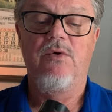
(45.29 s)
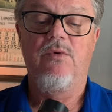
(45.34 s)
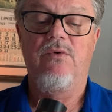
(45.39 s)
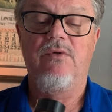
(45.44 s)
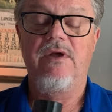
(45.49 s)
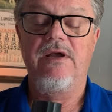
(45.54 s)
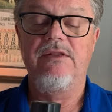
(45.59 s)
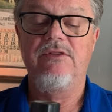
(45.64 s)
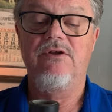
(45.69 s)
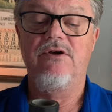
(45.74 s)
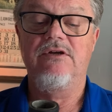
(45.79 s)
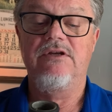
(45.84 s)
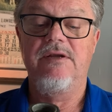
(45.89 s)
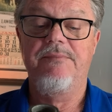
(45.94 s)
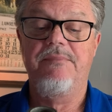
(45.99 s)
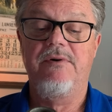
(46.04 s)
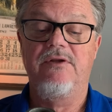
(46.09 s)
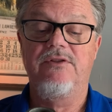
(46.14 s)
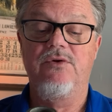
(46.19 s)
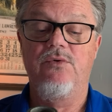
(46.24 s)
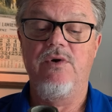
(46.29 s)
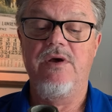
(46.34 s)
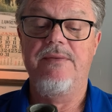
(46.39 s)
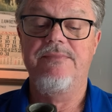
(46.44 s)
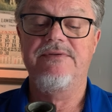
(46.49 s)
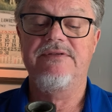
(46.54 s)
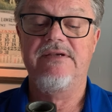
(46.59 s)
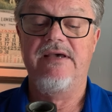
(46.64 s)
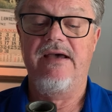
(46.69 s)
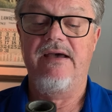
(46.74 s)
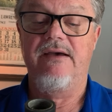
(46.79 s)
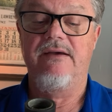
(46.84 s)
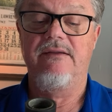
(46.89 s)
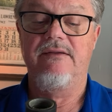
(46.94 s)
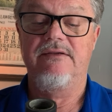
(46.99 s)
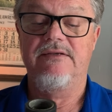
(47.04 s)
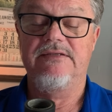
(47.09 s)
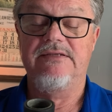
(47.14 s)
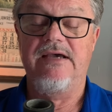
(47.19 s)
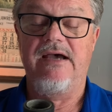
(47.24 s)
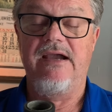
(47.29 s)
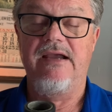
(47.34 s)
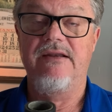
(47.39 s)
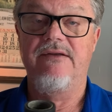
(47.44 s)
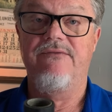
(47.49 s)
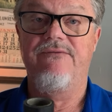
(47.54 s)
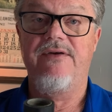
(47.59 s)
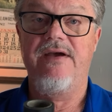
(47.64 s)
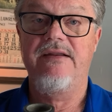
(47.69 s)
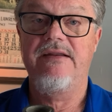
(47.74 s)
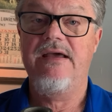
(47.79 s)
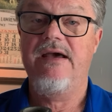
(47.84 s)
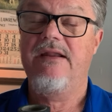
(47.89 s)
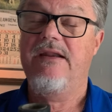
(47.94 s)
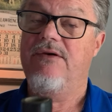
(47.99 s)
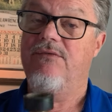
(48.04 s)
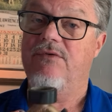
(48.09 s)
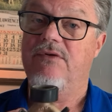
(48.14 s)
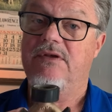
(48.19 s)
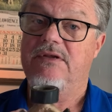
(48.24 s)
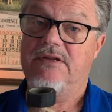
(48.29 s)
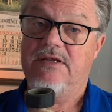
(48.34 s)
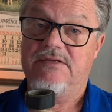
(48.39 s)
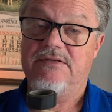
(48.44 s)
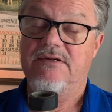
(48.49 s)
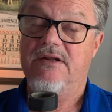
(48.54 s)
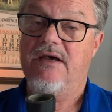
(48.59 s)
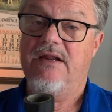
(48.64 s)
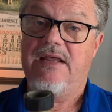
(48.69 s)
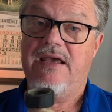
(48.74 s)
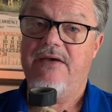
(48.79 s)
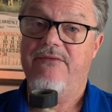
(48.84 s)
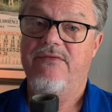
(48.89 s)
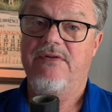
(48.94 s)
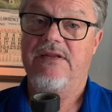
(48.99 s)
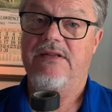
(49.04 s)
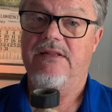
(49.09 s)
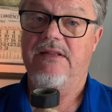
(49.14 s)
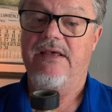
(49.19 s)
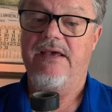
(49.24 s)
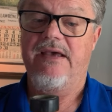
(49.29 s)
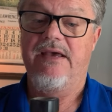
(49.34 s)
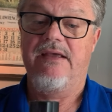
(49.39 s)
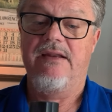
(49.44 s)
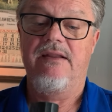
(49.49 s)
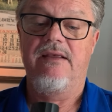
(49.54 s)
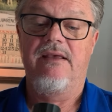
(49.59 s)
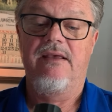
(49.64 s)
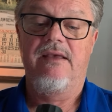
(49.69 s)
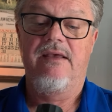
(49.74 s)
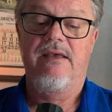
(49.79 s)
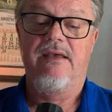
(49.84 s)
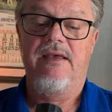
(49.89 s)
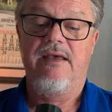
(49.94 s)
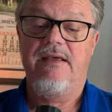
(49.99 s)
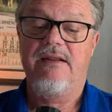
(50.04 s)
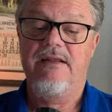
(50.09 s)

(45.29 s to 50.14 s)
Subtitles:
Well, I looked up on the website and found out it really does not have any lead, and